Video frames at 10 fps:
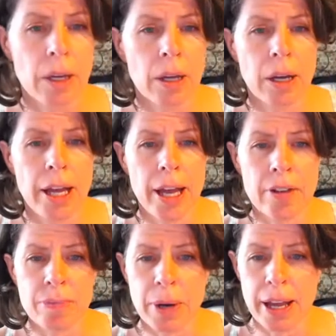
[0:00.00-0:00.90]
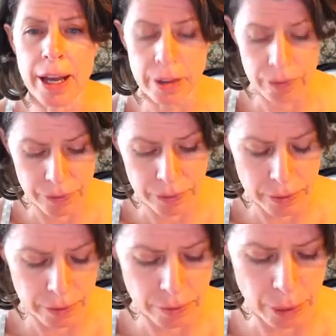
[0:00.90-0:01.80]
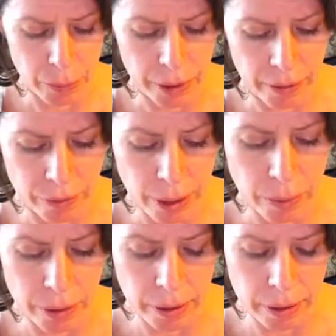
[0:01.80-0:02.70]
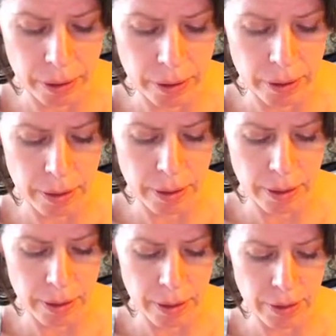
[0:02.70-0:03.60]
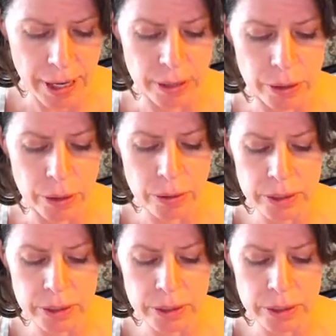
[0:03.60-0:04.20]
F by F, Framework and Fretwork, as a news